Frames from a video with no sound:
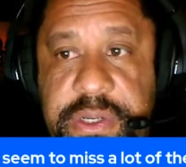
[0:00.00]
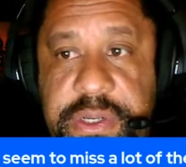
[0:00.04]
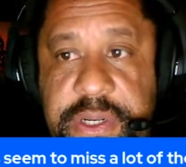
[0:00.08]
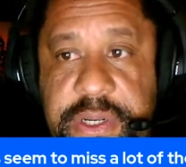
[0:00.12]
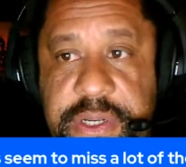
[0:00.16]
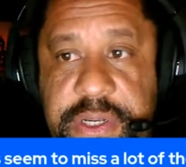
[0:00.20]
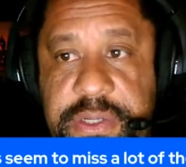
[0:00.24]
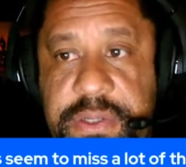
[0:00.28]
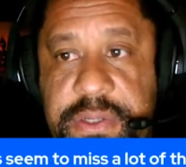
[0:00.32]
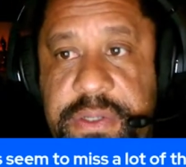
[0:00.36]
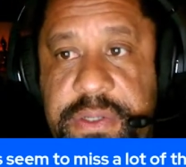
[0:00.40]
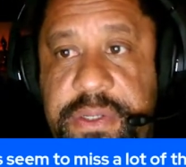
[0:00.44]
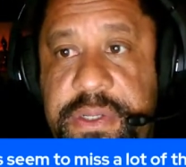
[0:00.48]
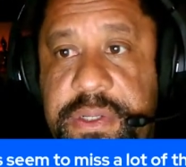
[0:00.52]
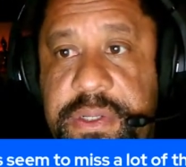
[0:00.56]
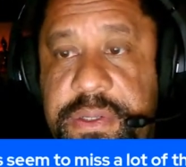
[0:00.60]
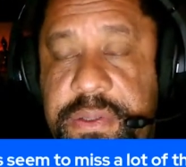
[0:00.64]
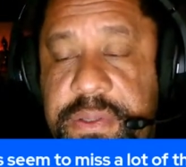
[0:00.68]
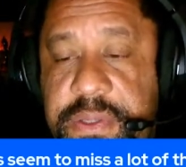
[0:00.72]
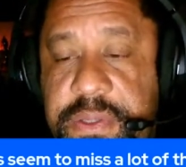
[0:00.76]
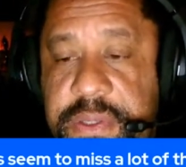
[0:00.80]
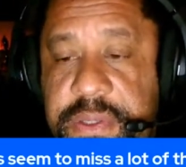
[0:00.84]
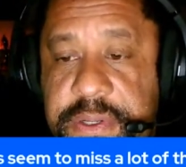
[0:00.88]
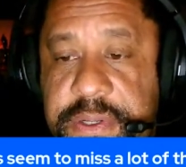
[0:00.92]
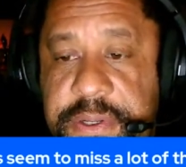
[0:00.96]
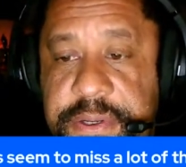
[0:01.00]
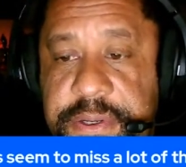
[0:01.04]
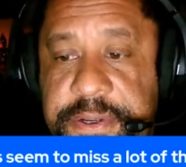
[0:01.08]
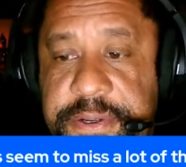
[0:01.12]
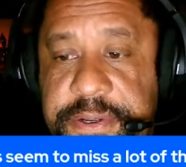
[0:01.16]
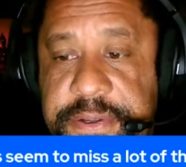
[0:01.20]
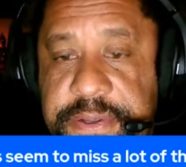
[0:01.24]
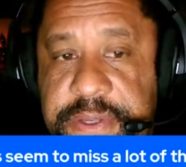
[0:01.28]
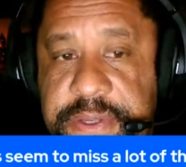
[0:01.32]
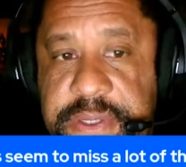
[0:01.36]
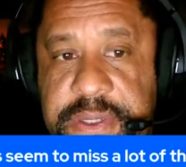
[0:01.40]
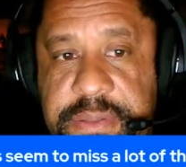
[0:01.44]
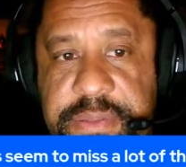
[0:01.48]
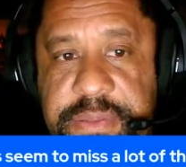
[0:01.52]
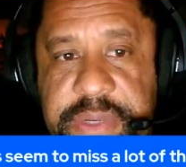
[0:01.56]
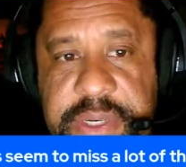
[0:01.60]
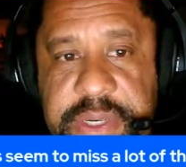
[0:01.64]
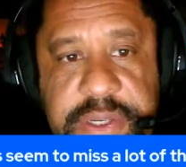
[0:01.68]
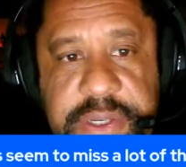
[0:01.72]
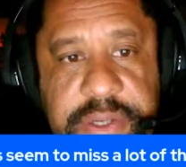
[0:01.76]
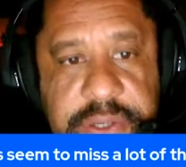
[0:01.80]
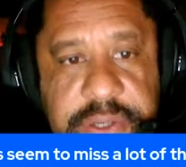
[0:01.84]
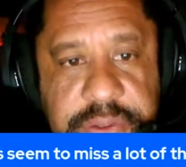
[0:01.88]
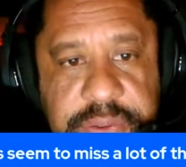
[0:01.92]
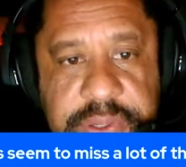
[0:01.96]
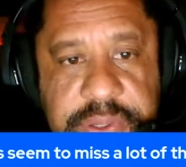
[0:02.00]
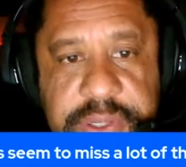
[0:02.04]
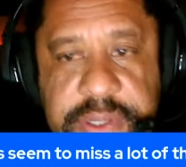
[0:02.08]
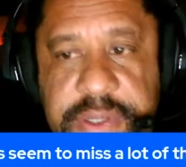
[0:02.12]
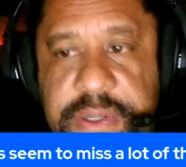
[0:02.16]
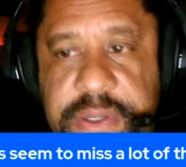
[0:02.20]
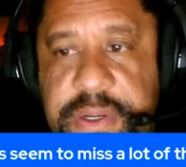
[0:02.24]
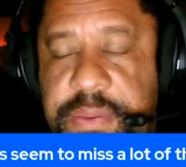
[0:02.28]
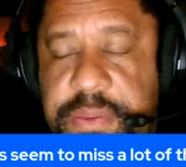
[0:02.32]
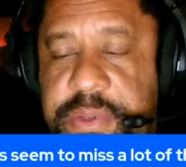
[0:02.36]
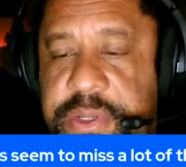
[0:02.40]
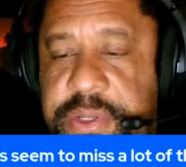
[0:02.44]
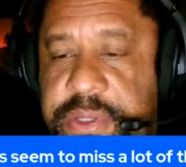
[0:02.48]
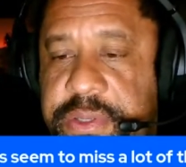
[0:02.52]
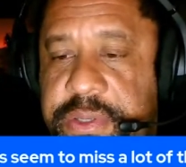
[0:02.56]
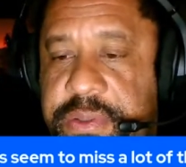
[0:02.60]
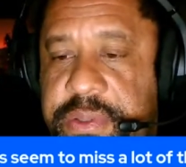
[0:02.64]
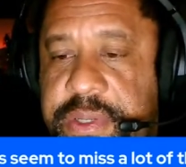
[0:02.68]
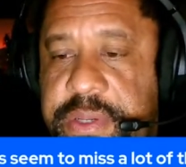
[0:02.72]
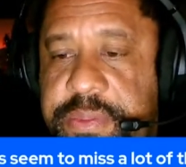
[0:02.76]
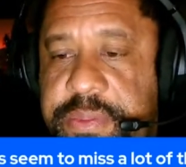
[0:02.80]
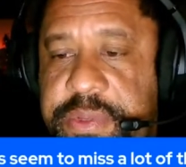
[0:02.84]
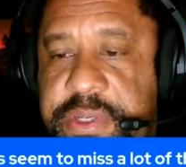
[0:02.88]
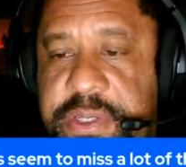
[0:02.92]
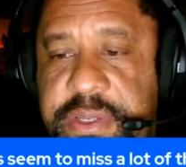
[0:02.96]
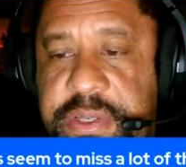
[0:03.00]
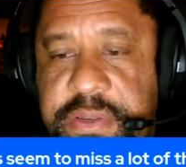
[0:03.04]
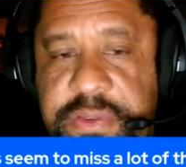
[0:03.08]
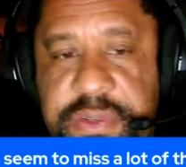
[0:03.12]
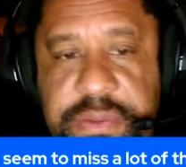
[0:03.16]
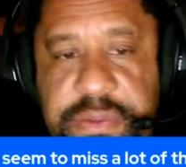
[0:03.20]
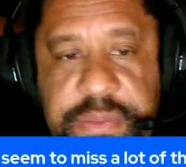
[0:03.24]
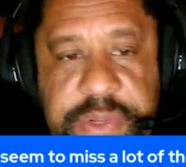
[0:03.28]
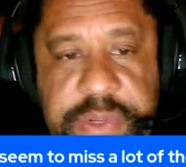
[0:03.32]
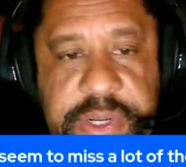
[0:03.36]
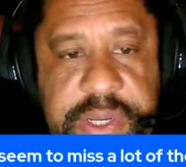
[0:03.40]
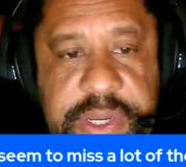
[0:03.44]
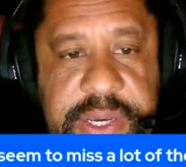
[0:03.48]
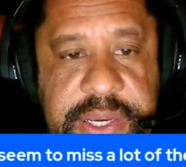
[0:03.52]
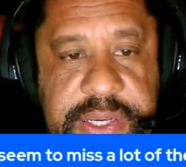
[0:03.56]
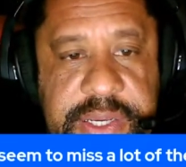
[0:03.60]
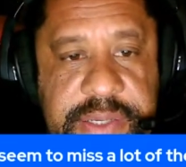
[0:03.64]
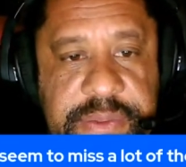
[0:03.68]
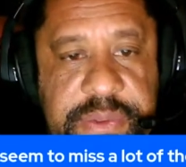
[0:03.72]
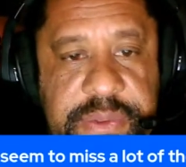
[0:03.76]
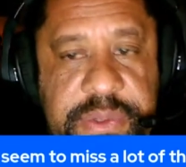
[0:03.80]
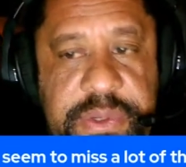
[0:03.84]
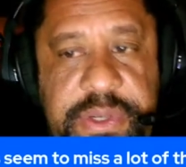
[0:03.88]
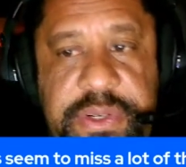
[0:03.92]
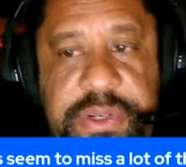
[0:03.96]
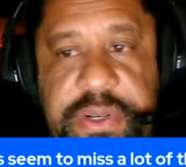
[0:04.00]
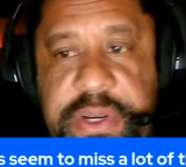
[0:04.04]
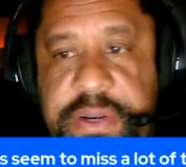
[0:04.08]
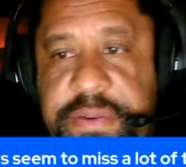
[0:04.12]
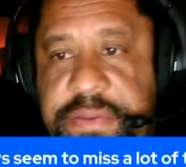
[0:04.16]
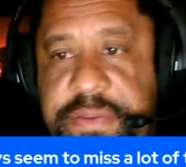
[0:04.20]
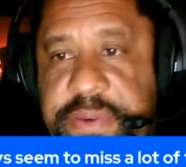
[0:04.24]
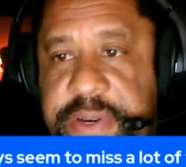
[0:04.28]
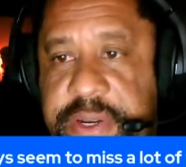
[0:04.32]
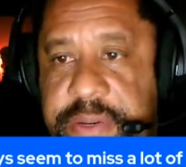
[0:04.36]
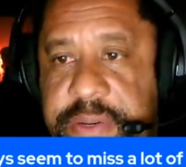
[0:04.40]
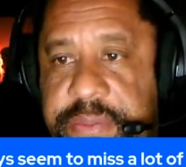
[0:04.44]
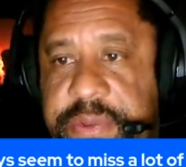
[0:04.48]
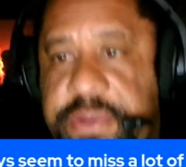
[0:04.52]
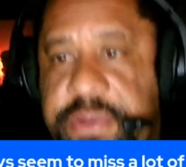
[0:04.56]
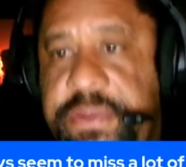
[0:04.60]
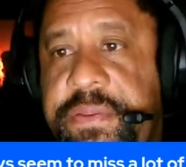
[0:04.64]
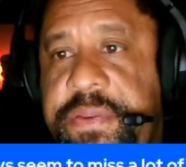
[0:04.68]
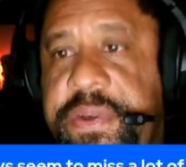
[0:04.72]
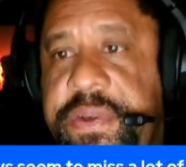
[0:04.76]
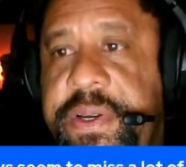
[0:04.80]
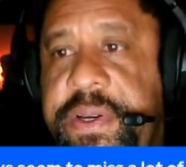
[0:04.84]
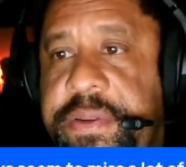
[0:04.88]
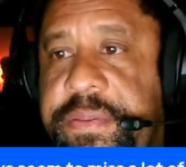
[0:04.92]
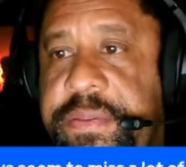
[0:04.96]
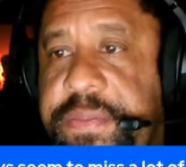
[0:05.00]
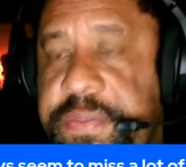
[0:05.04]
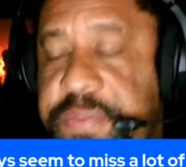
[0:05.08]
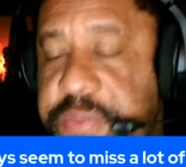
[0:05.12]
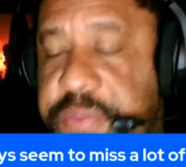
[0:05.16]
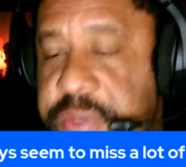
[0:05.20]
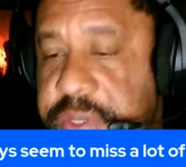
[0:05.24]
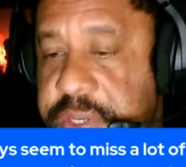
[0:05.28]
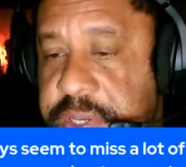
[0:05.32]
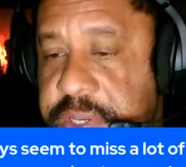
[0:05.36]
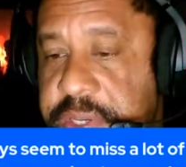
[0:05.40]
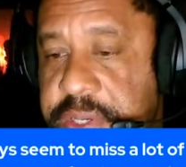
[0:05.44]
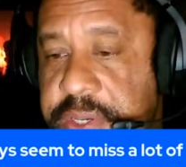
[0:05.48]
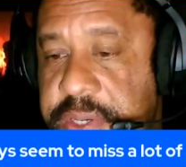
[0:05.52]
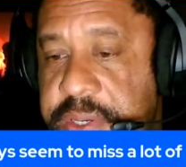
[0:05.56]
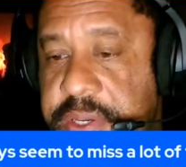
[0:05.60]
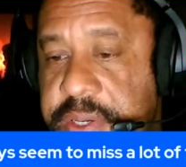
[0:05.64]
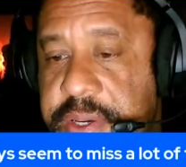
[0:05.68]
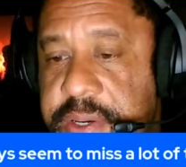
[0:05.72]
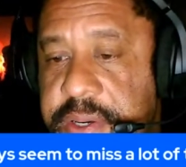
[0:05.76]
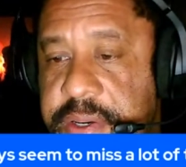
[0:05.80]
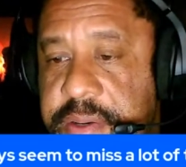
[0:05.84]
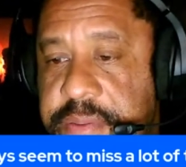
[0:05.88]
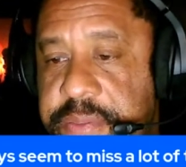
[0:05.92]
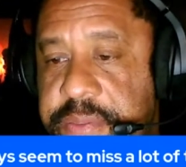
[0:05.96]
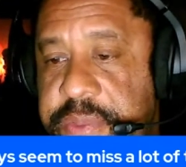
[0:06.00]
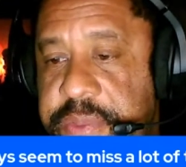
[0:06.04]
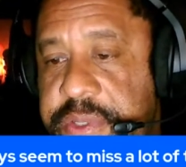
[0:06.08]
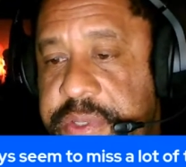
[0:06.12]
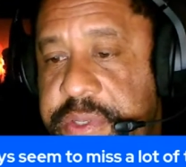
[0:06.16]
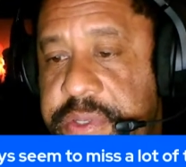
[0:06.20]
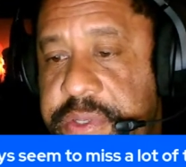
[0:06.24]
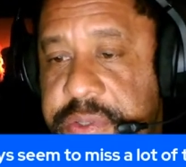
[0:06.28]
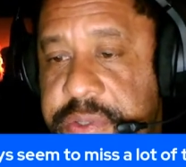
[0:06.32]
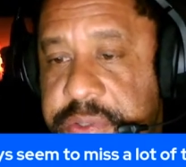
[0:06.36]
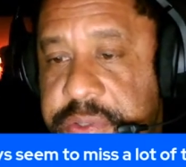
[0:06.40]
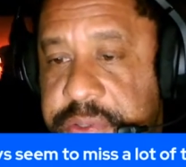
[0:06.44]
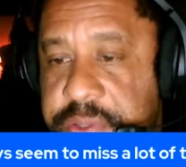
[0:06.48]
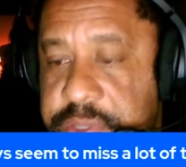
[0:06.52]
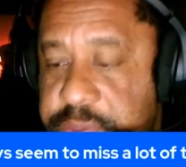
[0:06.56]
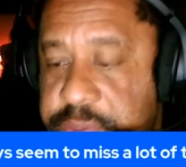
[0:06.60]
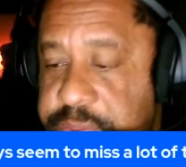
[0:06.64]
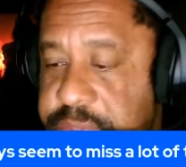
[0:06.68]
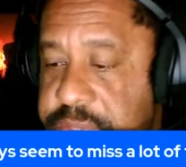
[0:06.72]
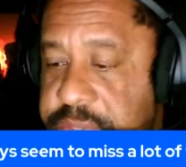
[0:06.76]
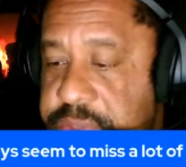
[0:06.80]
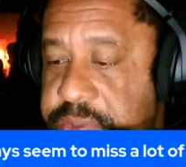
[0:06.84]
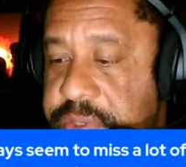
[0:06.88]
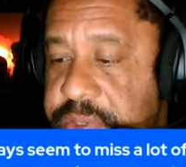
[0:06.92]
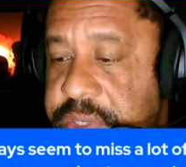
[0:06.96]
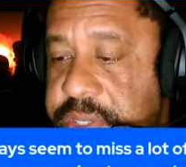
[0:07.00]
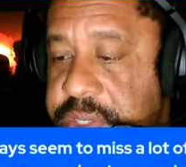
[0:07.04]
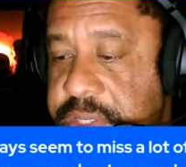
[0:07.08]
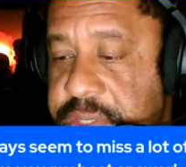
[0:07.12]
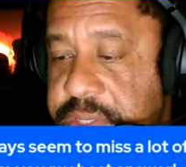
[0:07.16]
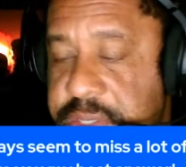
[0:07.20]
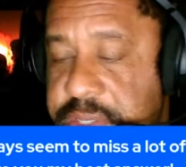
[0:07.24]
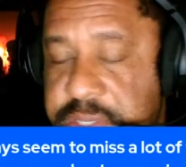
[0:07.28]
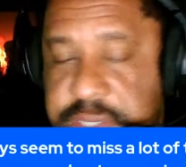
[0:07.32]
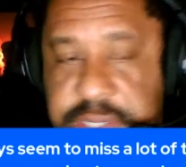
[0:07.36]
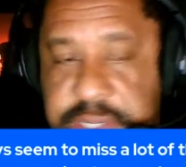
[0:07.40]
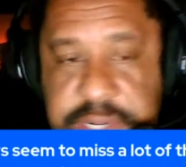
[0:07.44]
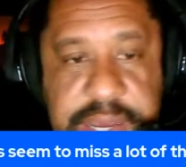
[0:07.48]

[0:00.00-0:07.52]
So I'm like, you know what? I'm going to do that. Let me see if somebody has them. So I tried to find them, couldn't find them. Mr. Spencer Keith said, I've got some. Do you want them?